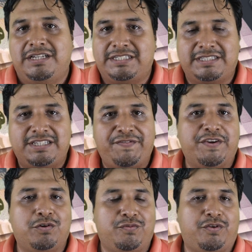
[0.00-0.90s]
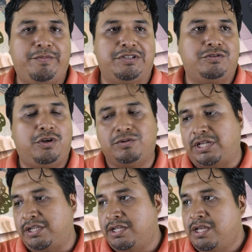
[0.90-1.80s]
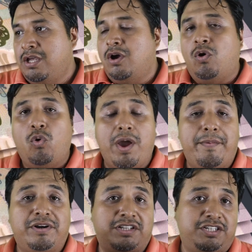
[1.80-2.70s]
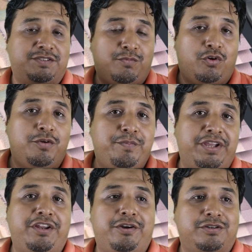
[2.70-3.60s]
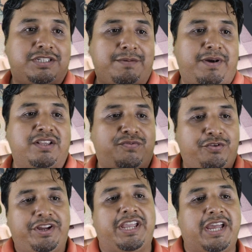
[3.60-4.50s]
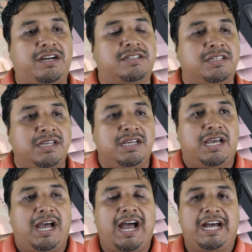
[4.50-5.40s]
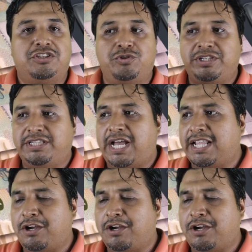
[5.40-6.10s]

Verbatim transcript: It's difficult for me to know that. However, there is more videos about foreigners Uh, doing that.